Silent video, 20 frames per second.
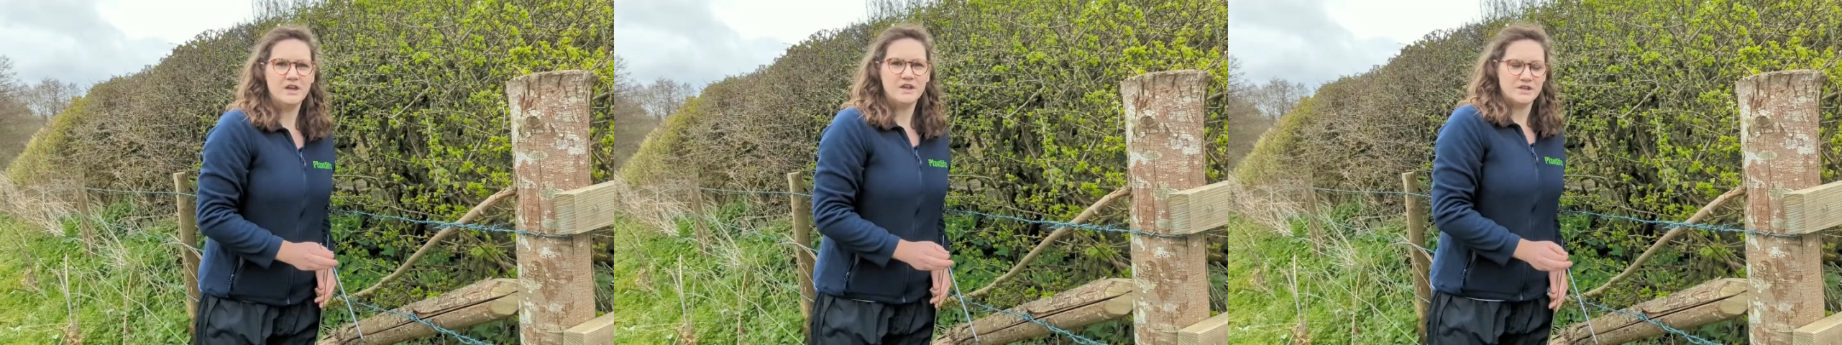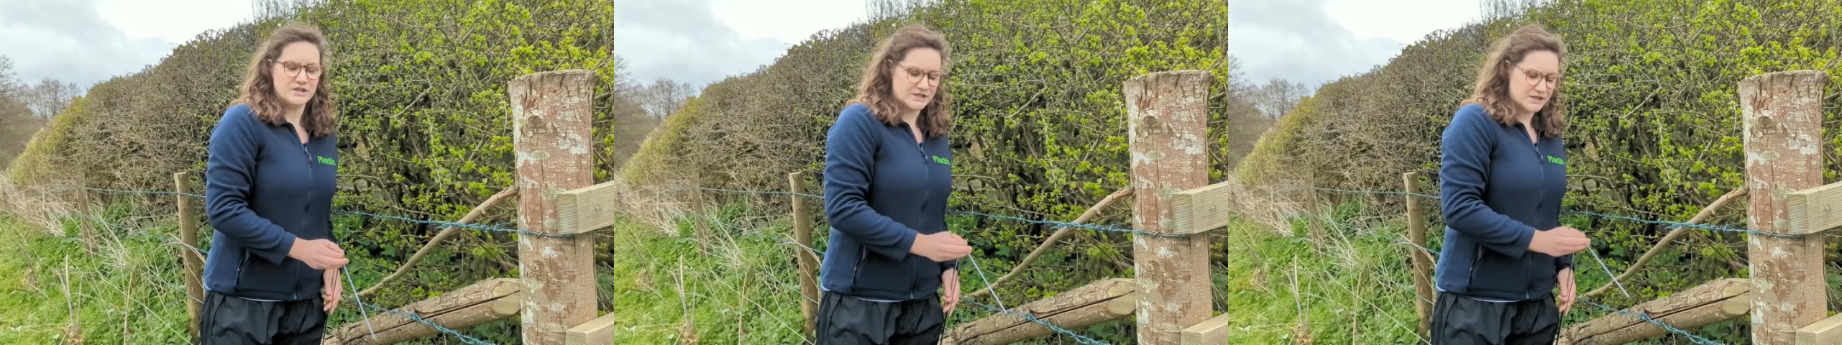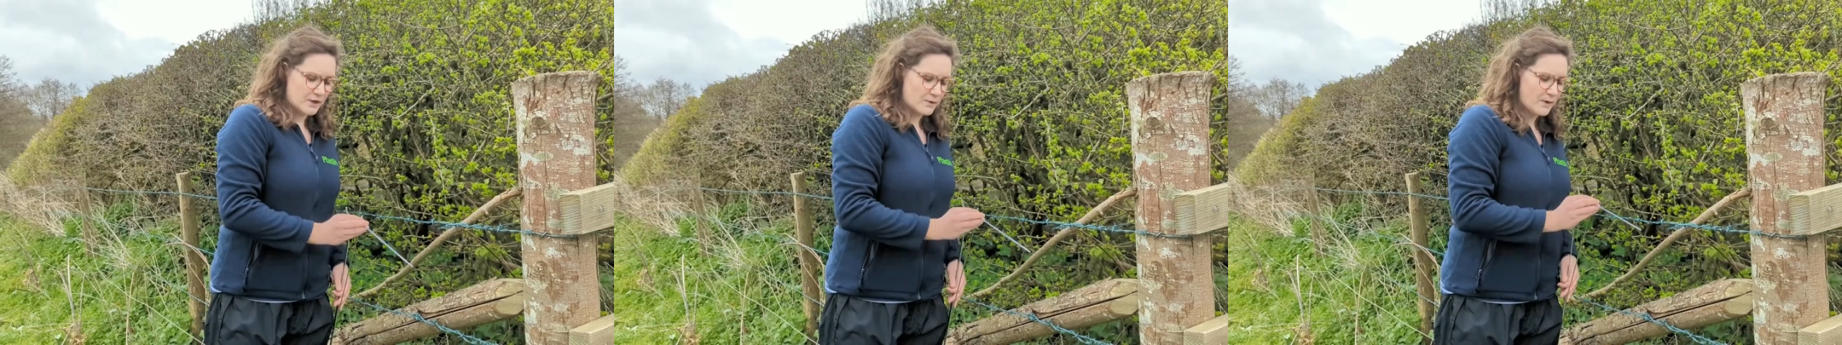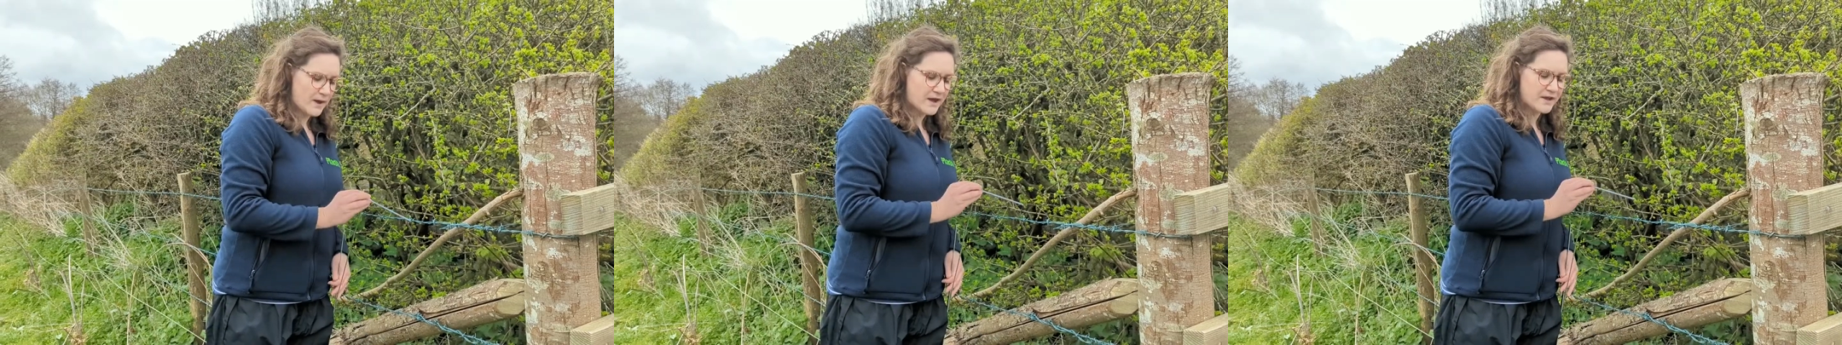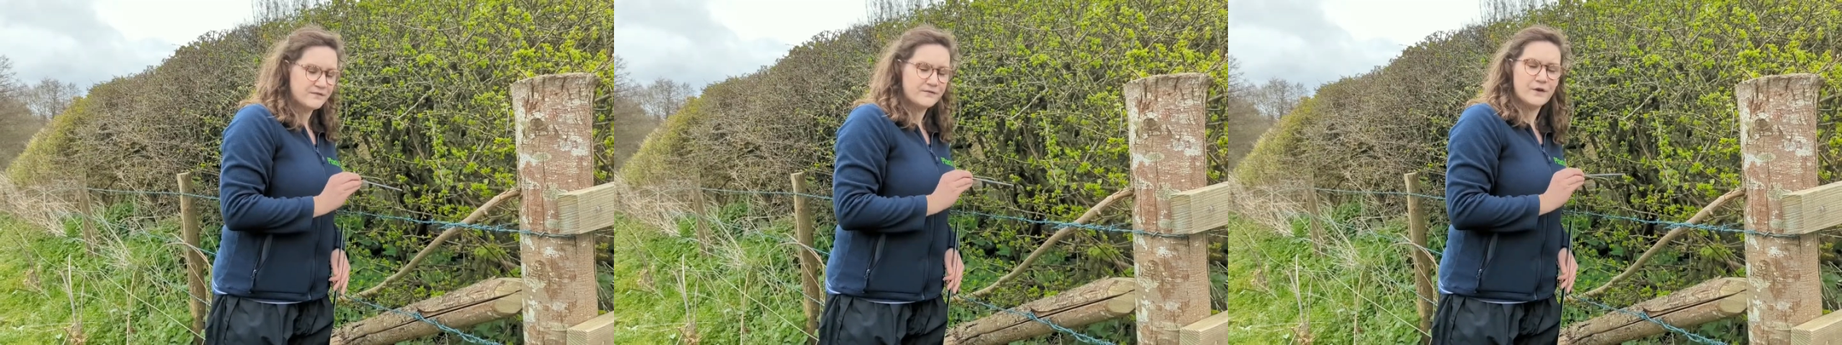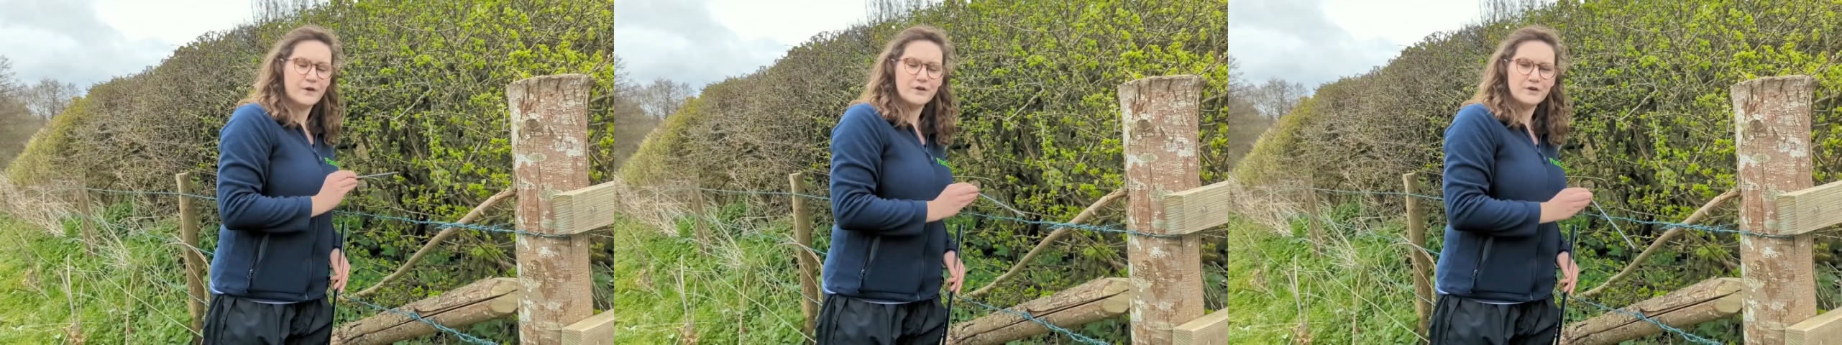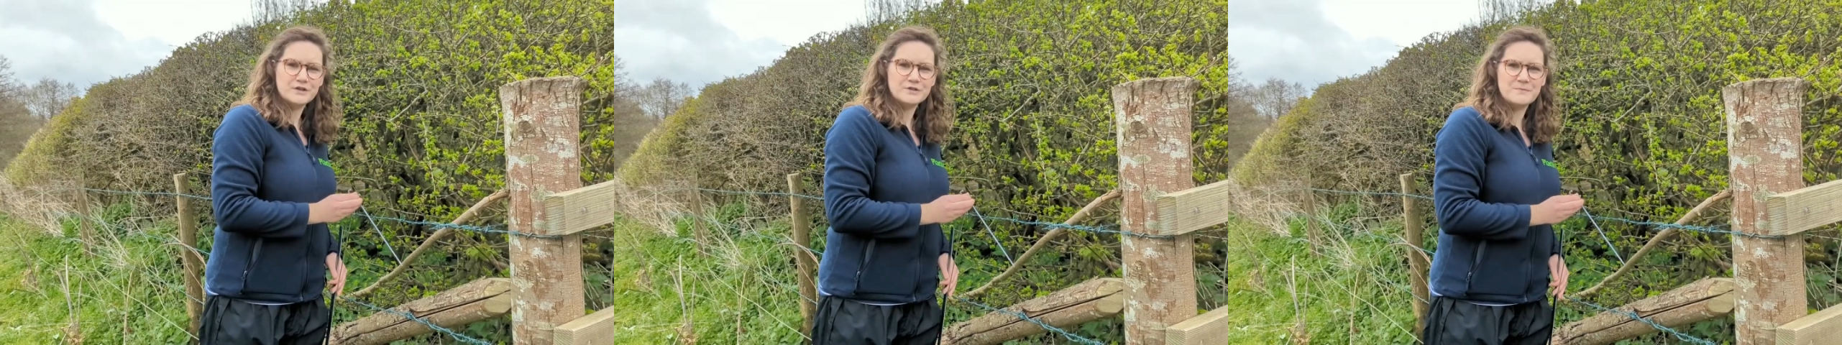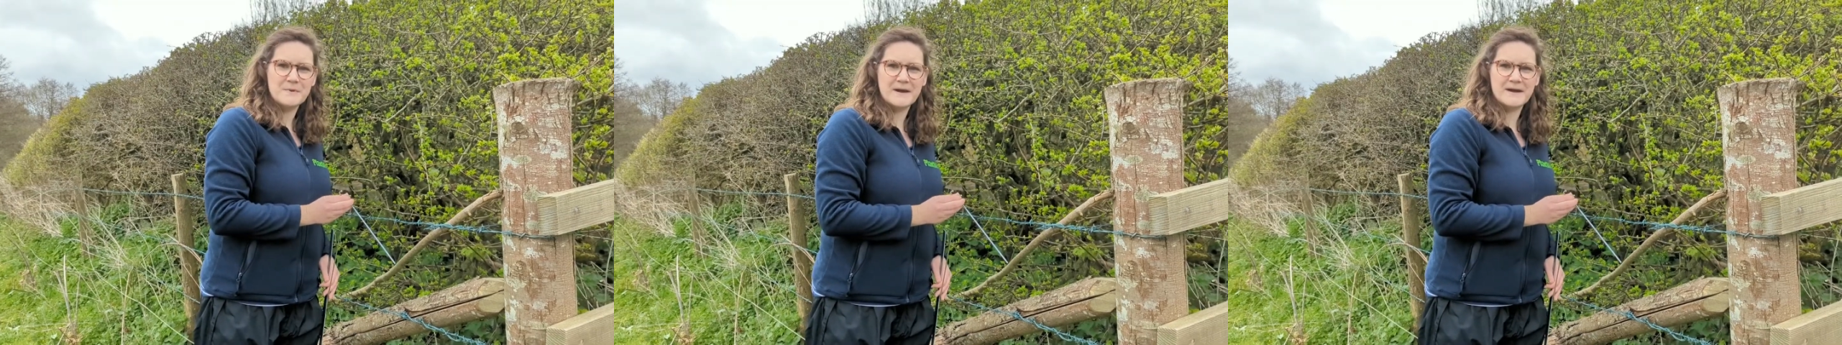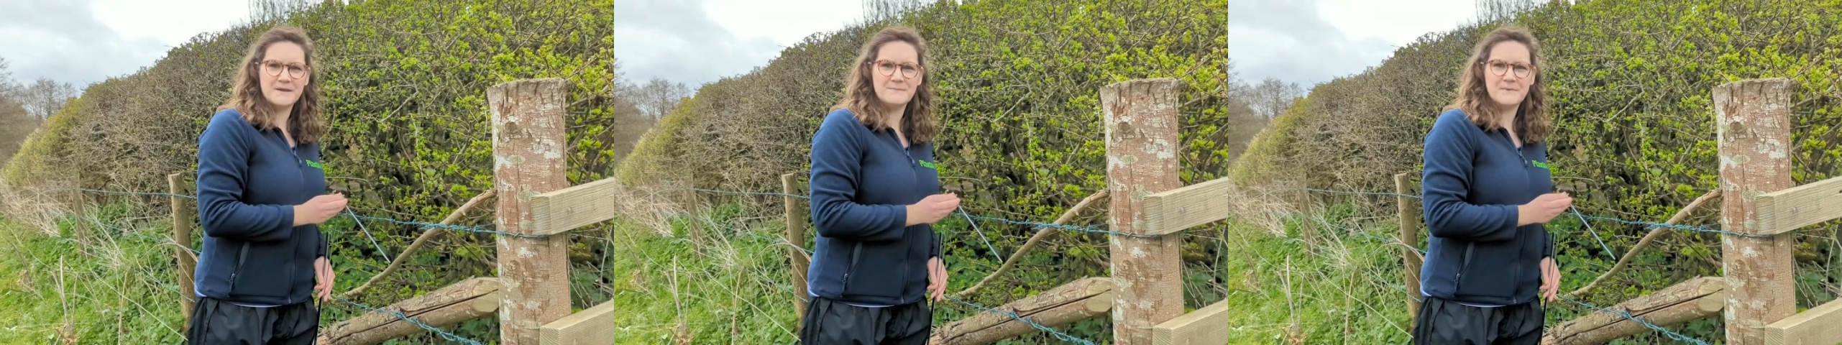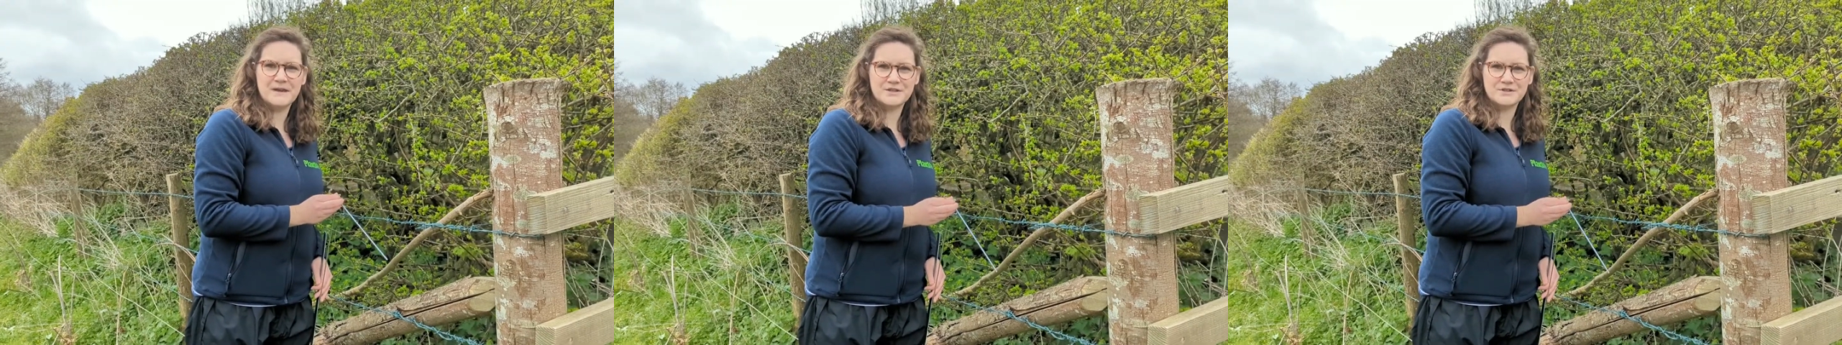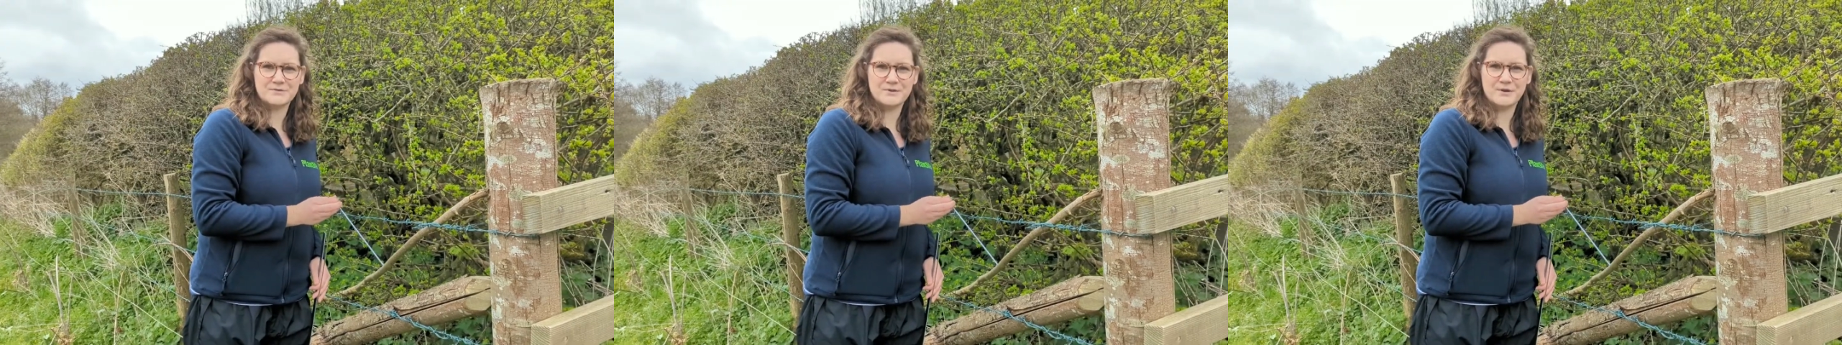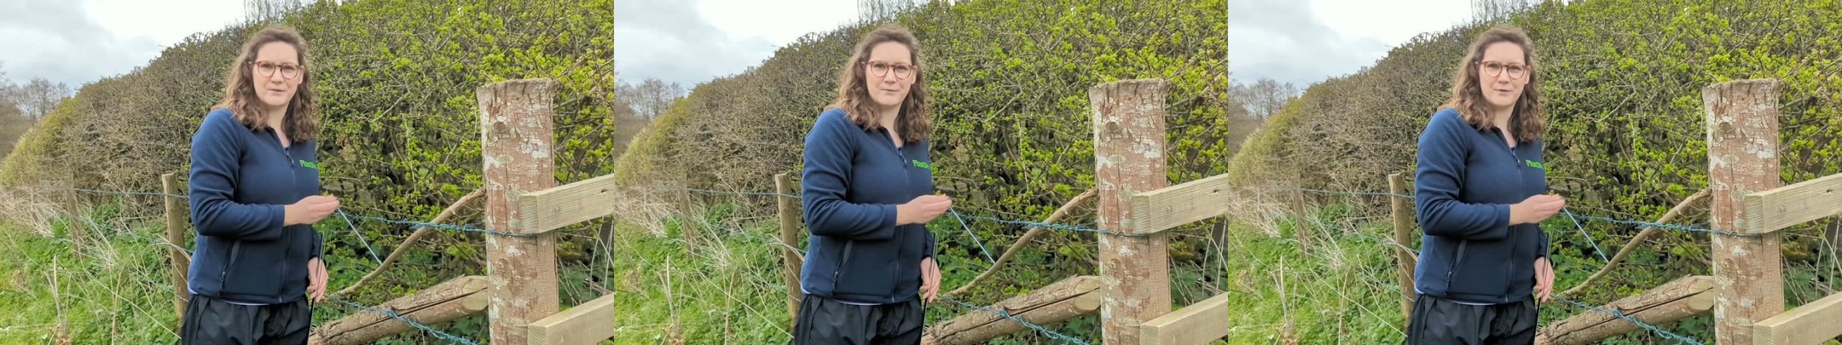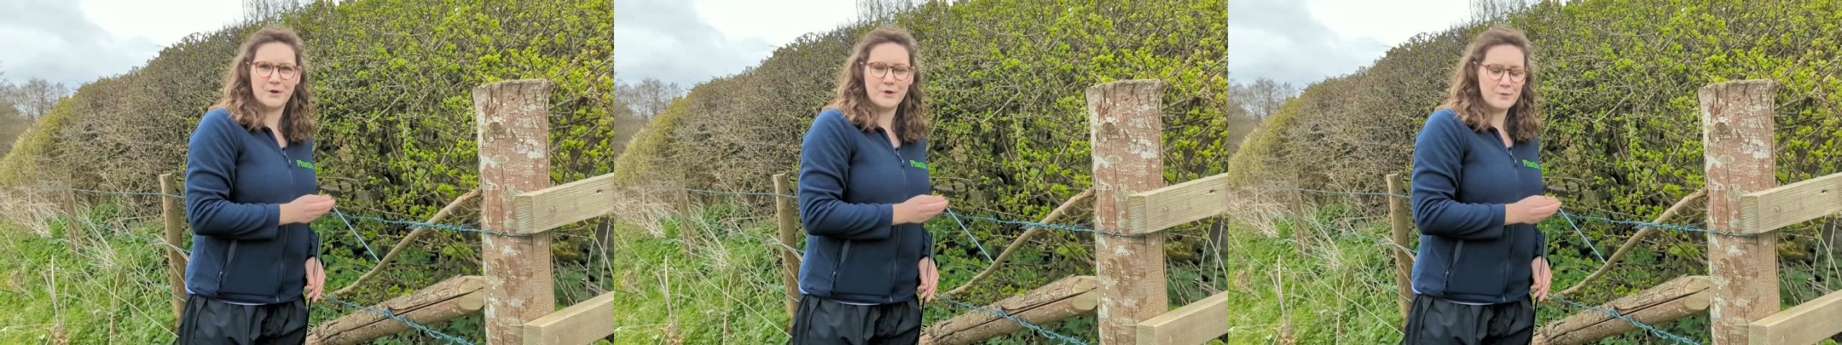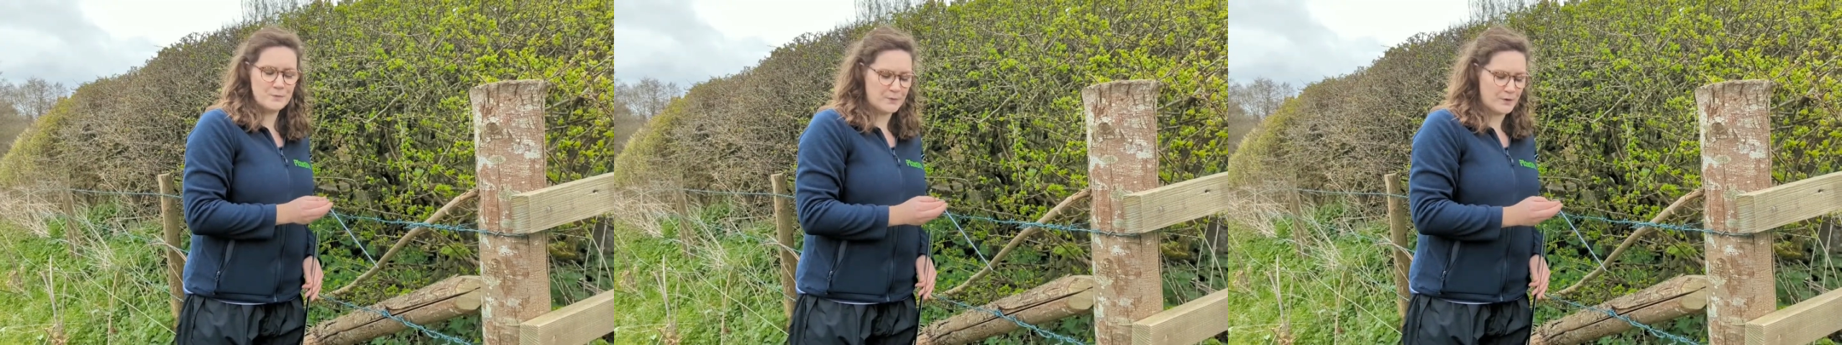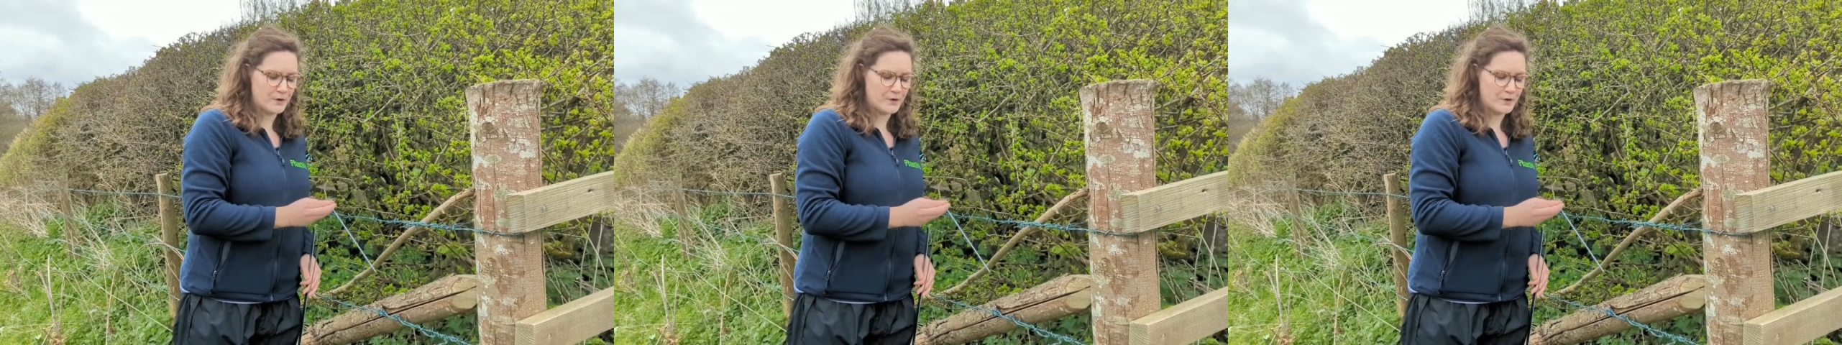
So I've hooked my measuring rope